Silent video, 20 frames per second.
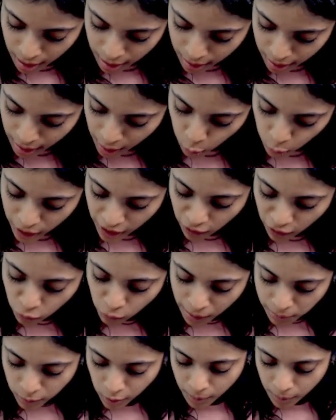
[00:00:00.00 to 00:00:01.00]
Now we have
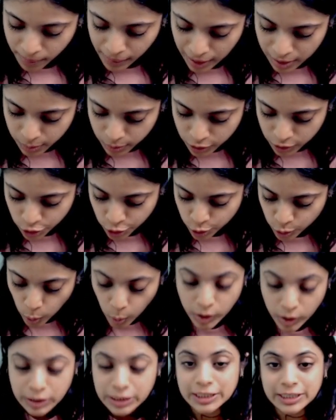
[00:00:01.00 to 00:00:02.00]
one more part, which is
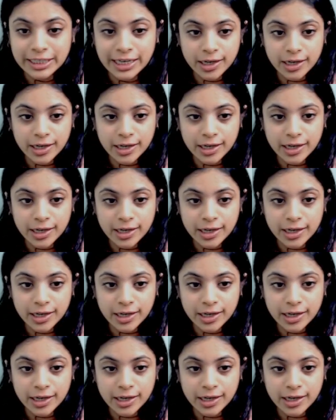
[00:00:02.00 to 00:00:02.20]
quantity